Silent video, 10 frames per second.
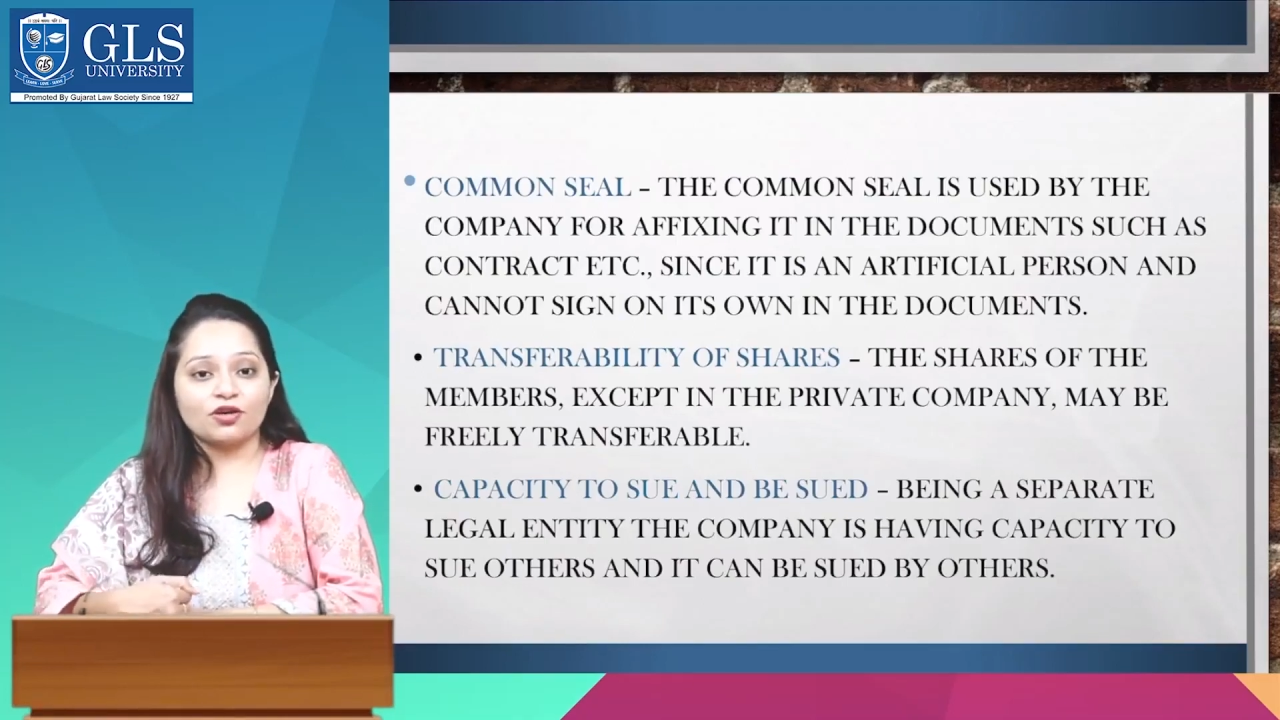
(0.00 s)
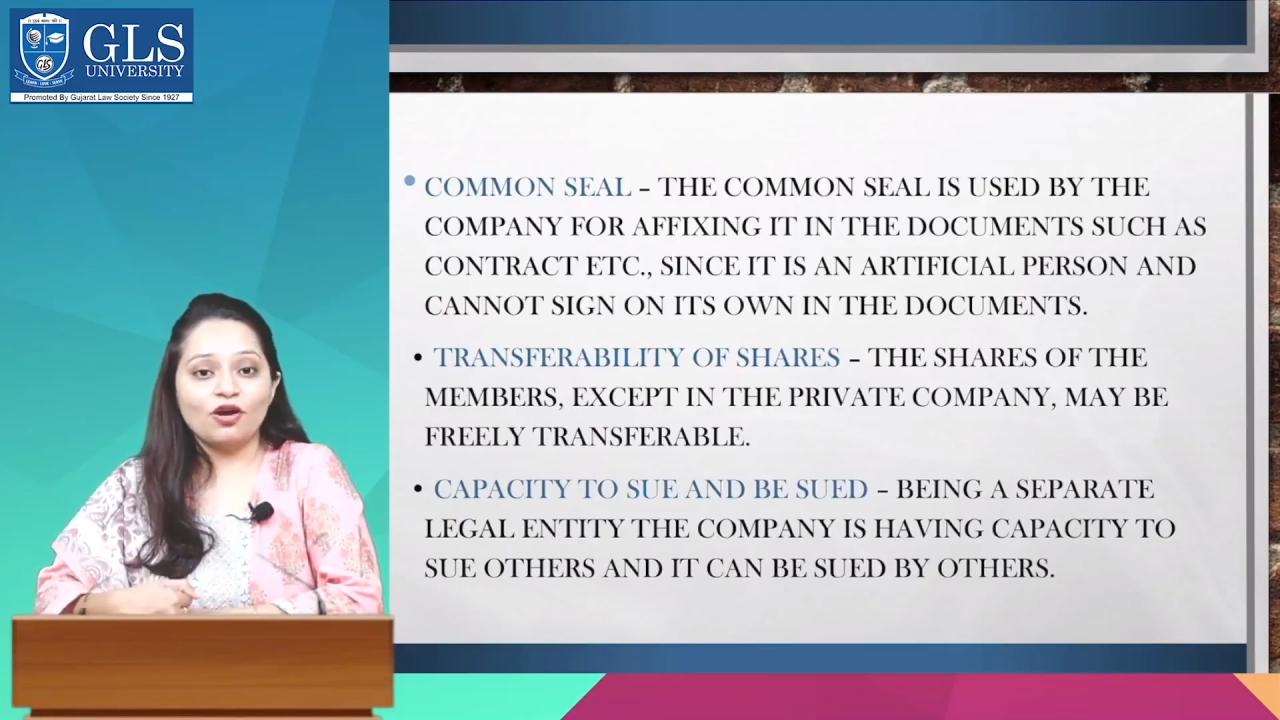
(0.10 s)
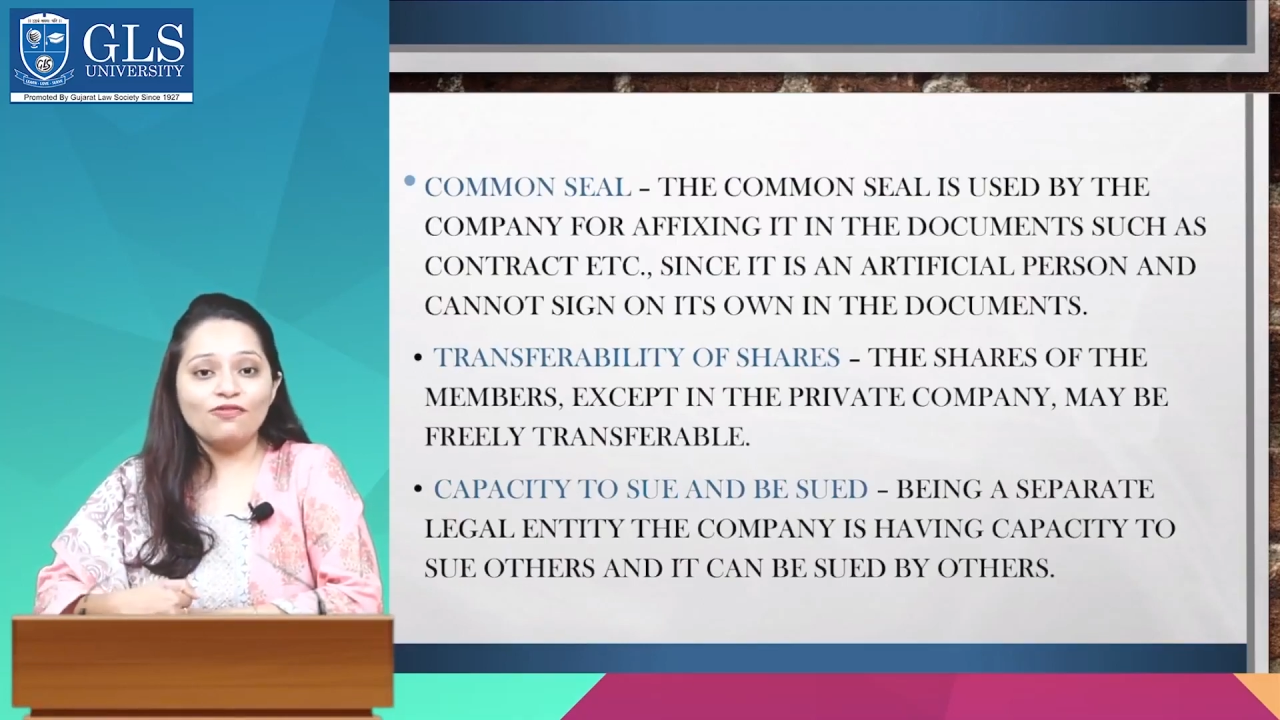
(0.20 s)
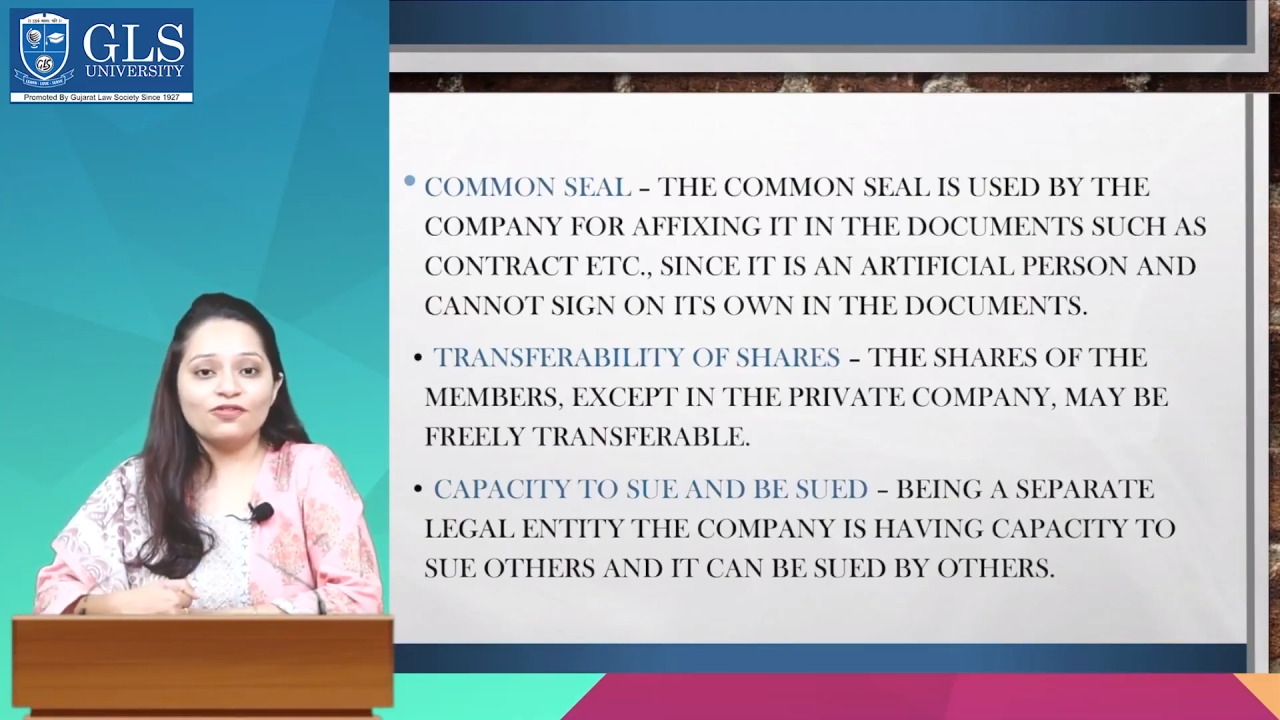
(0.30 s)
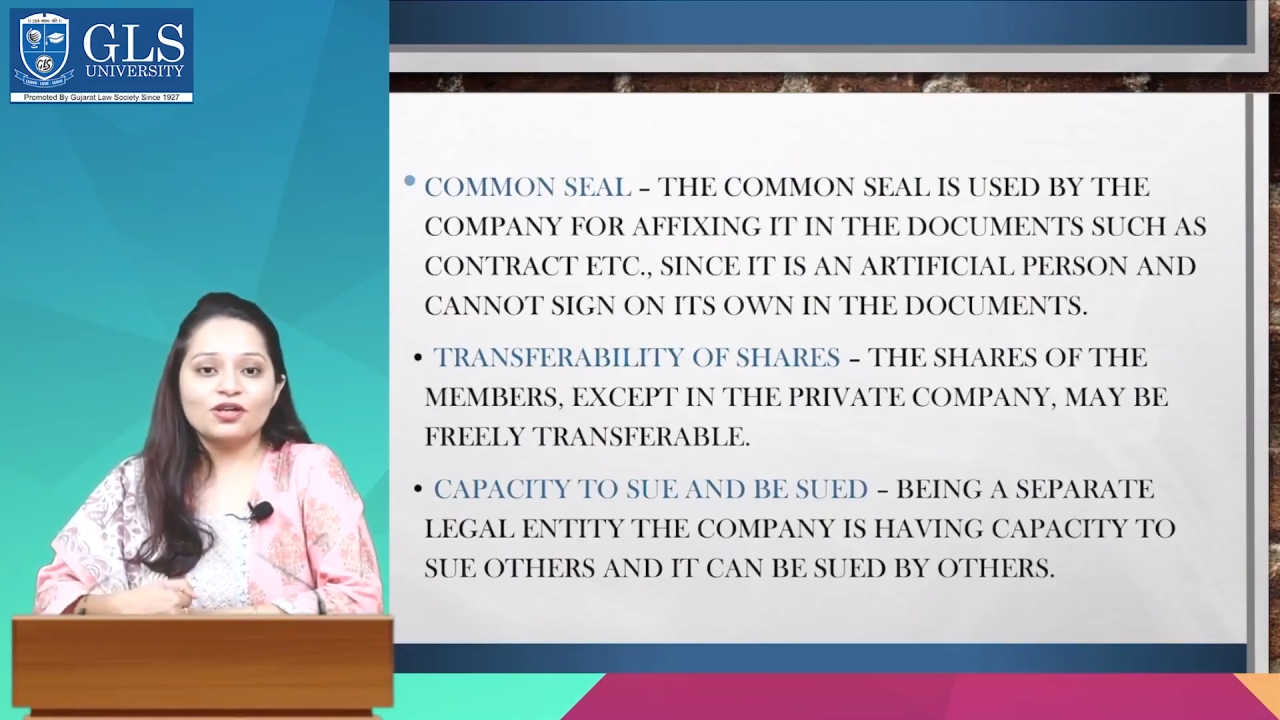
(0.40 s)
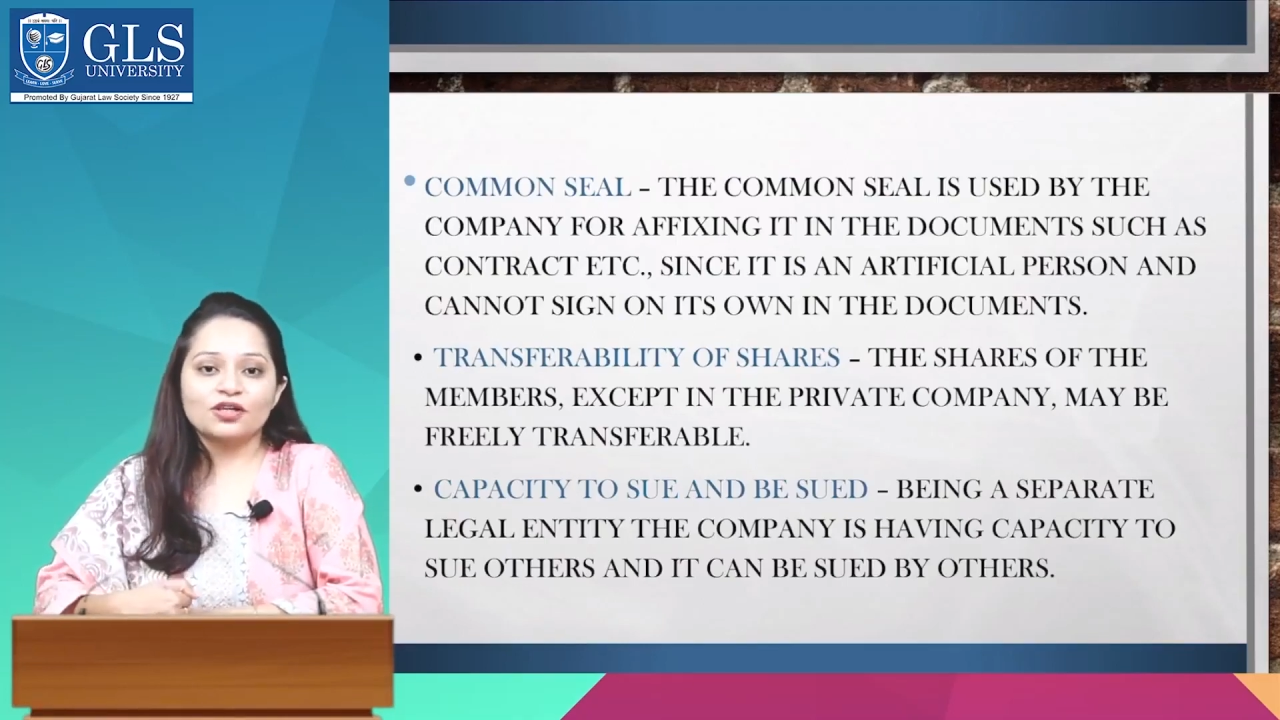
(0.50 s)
of